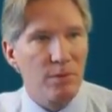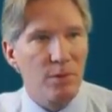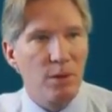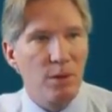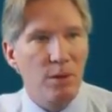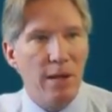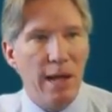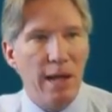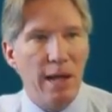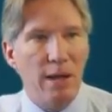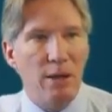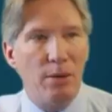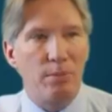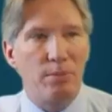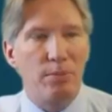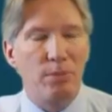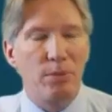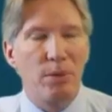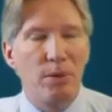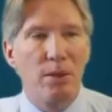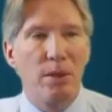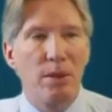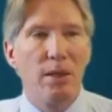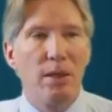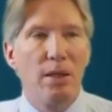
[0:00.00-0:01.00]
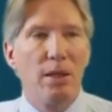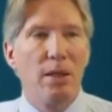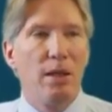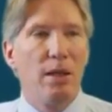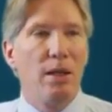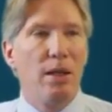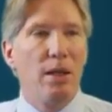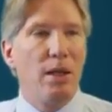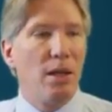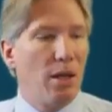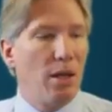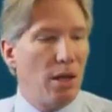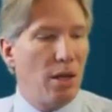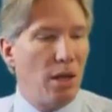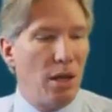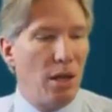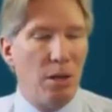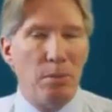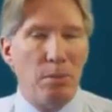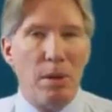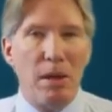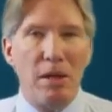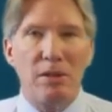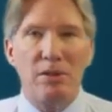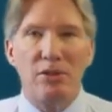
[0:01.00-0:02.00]
Now,
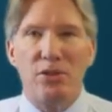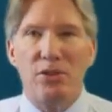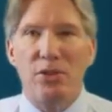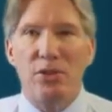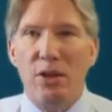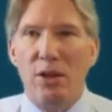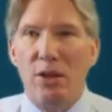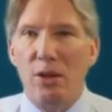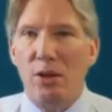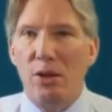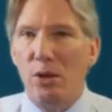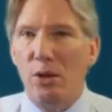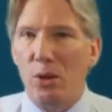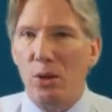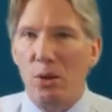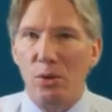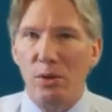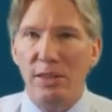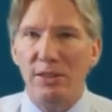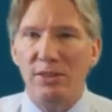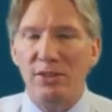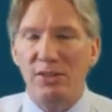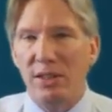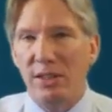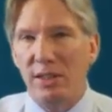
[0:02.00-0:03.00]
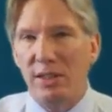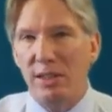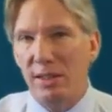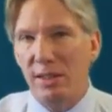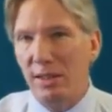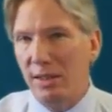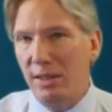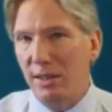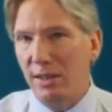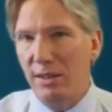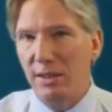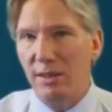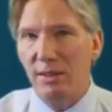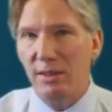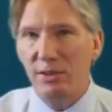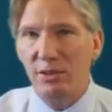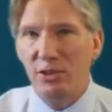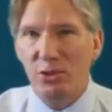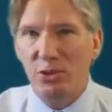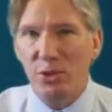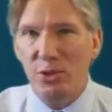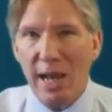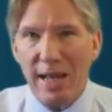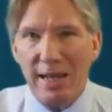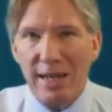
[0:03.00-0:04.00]
amongst the holistic
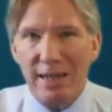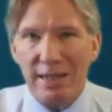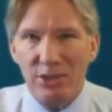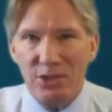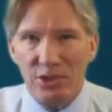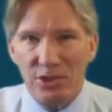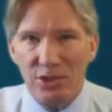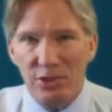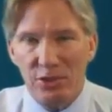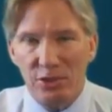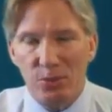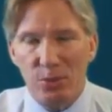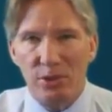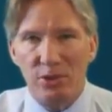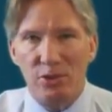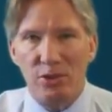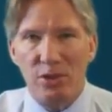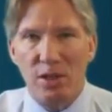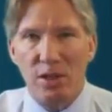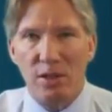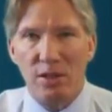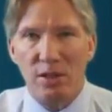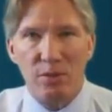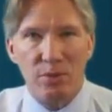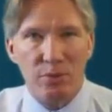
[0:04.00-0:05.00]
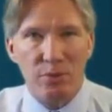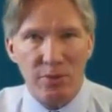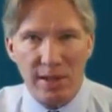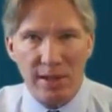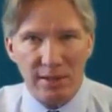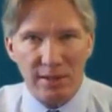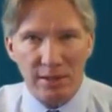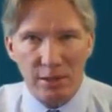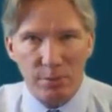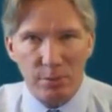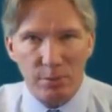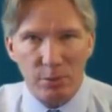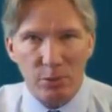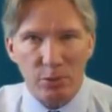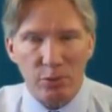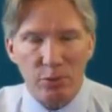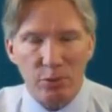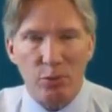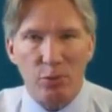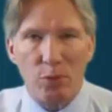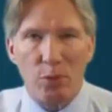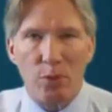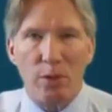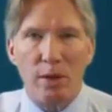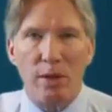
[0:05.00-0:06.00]
strategies which are available
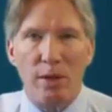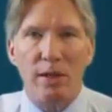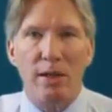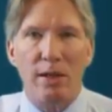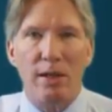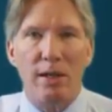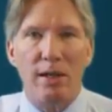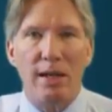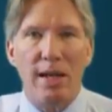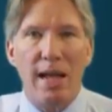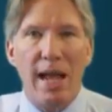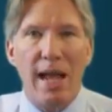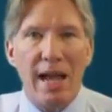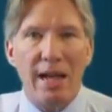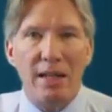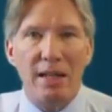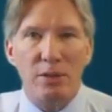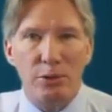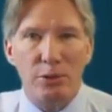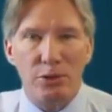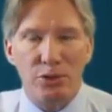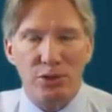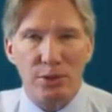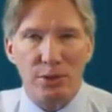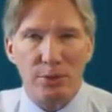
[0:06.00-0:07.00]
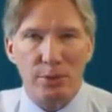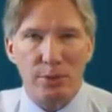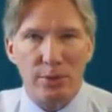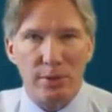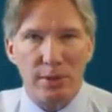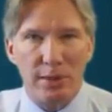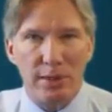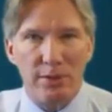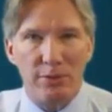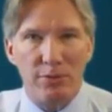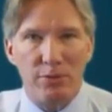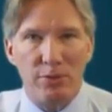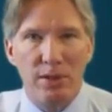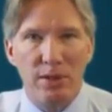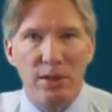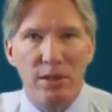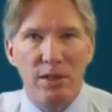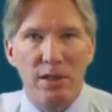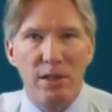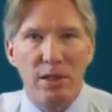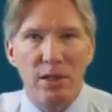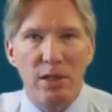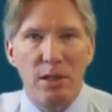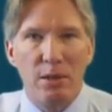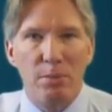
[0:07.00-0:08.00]
for allergy relief,
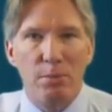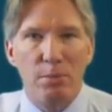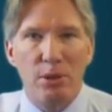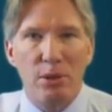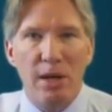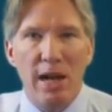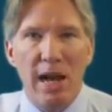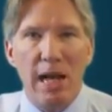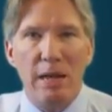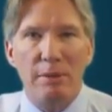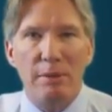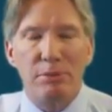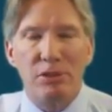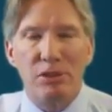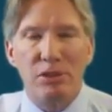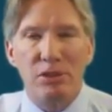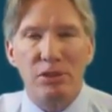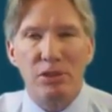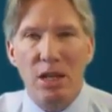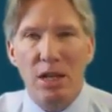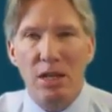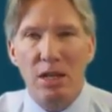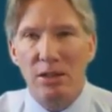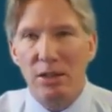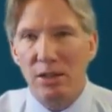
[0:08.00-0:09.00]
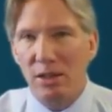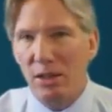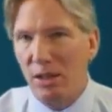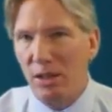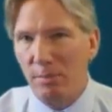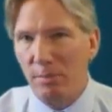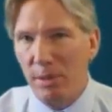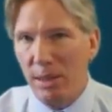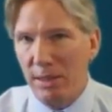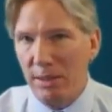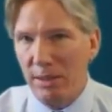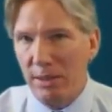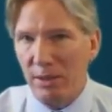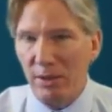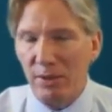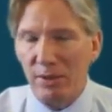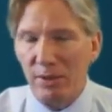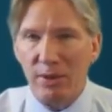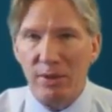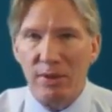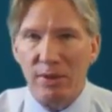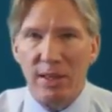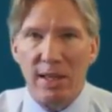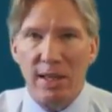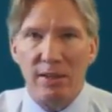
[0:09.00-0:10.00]
perhaps none are
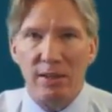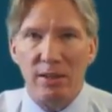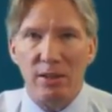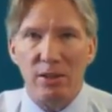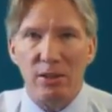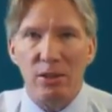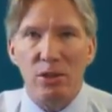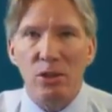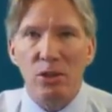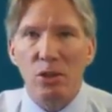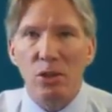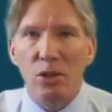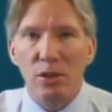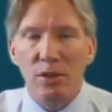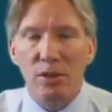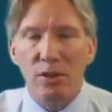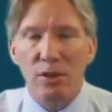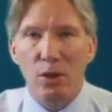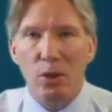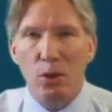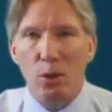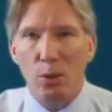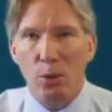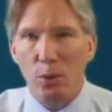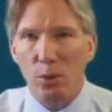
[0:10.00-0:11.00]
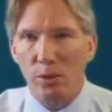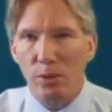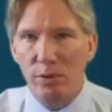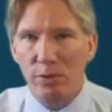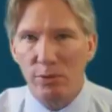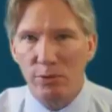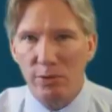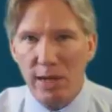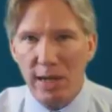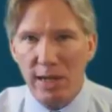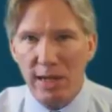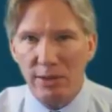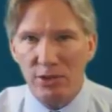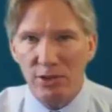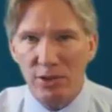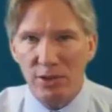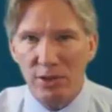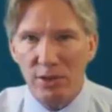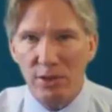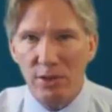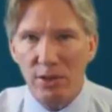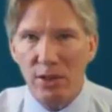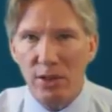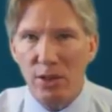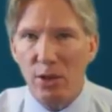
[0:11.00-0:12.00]
better than good
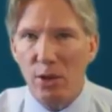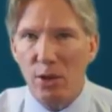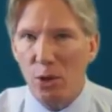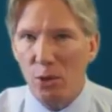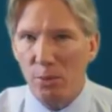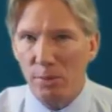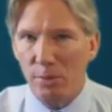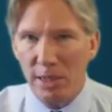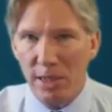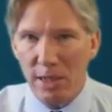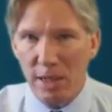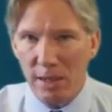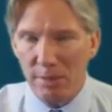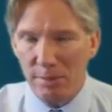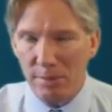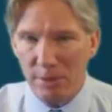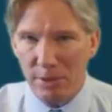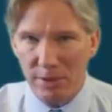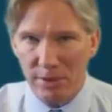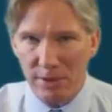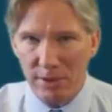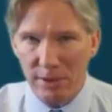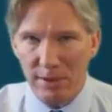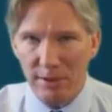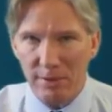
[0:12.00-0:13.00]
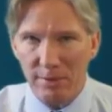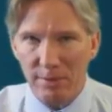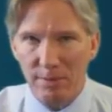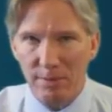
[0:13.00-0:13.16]
old-fashioned homeopathy.